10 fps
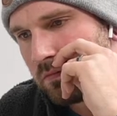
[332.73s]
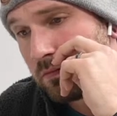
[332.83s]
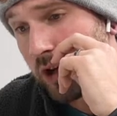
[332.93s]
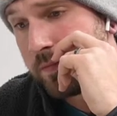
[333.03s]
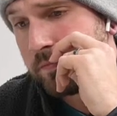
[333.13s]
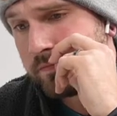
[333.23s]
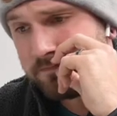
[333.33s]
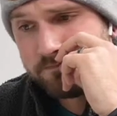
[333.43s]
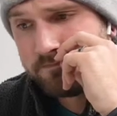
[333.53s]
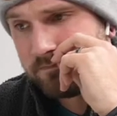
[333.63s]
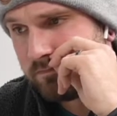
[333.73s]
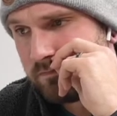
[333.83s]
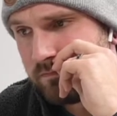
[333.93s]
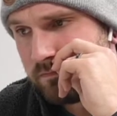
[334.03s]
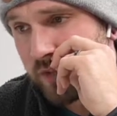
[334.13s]
Good.
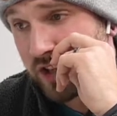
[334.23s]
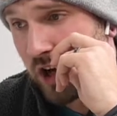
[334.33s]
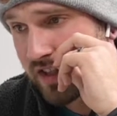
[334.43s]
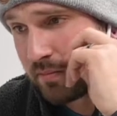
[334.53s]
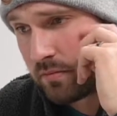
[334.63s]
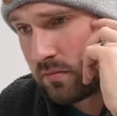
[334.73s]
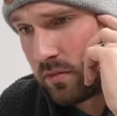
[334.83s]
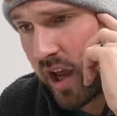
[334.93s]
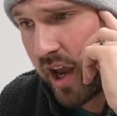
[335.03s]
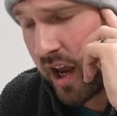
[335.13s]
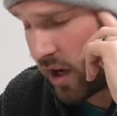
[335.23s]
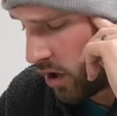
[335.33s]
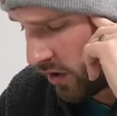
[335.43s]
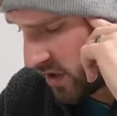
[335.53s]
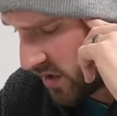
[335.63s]
That's awesome. Yeah.
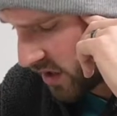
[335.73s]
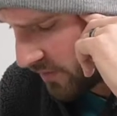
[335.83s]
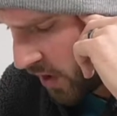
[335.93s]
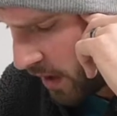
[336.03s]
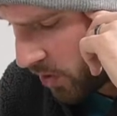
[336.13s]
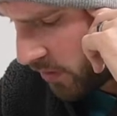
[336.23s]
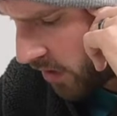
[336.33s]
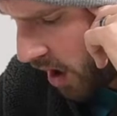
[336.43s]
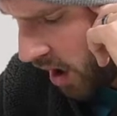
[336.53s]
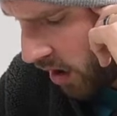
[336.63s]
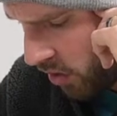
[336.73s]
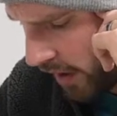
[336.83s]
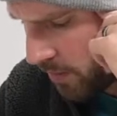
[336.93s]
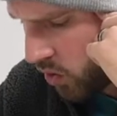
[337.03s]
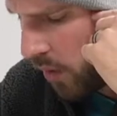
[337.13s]
No, that's phenomenal.
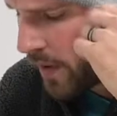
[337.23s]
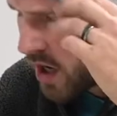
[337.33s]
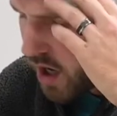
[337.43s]
Okay, cool.